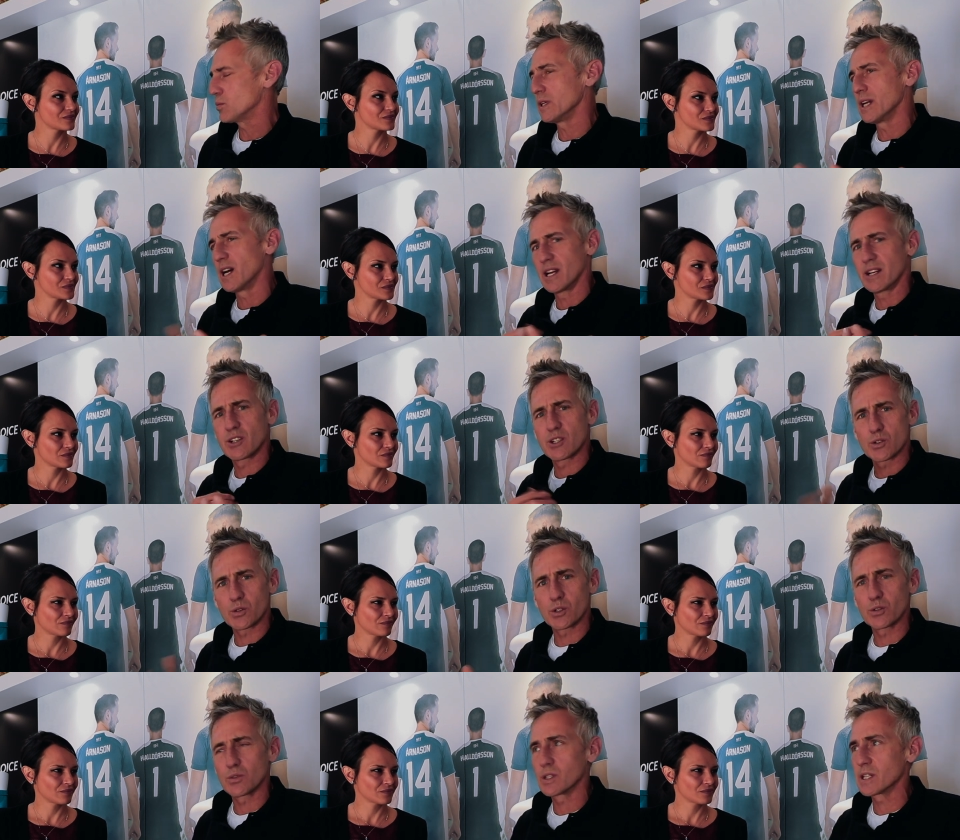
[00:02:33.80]
Speaker 1: we I
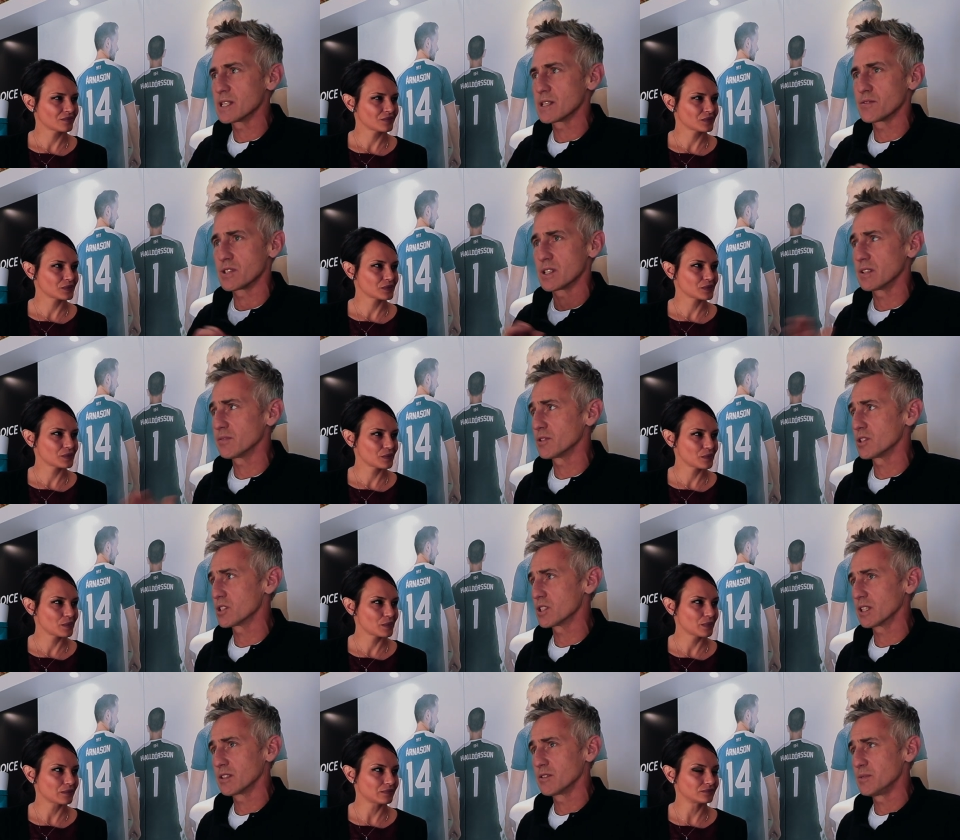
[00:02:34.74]
resorted to all kinds of
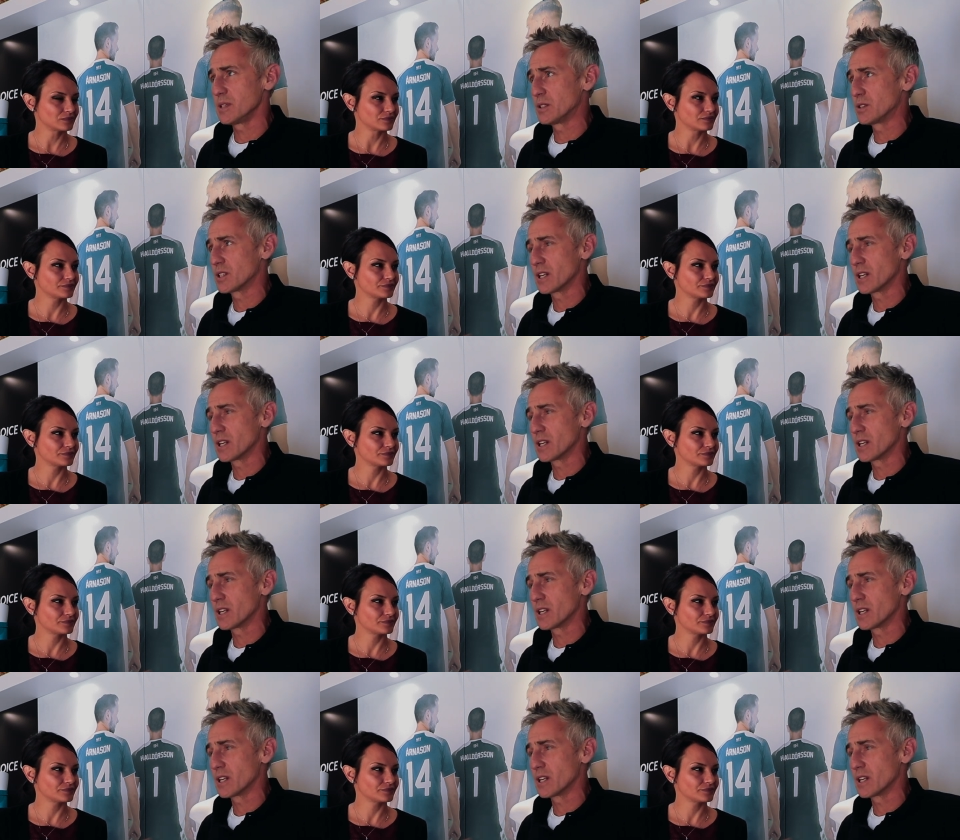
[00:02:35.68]
self-destructive means to